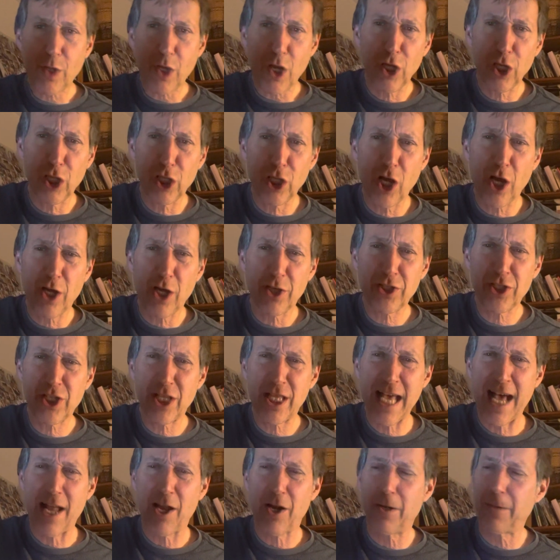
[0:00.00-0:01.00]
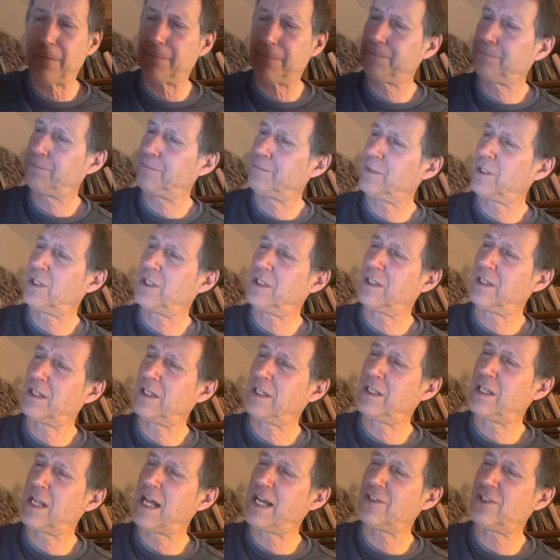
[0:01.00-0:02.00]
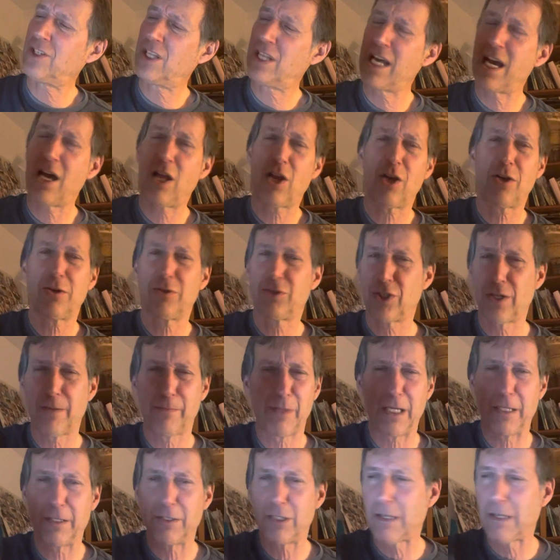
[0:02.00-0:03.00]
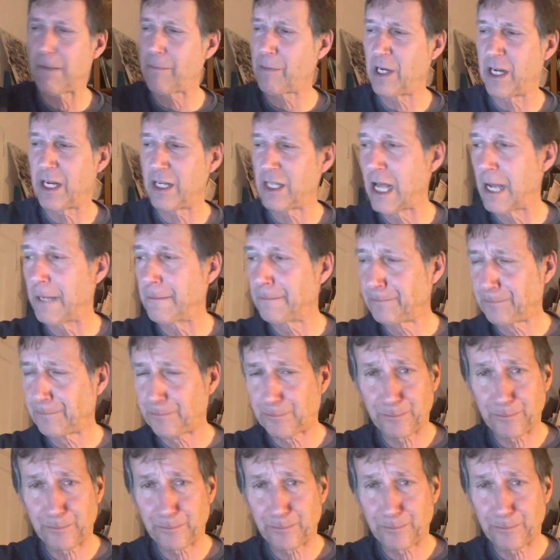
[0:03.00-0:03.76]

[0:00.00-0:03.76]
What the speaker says: Klosthaler, something like that.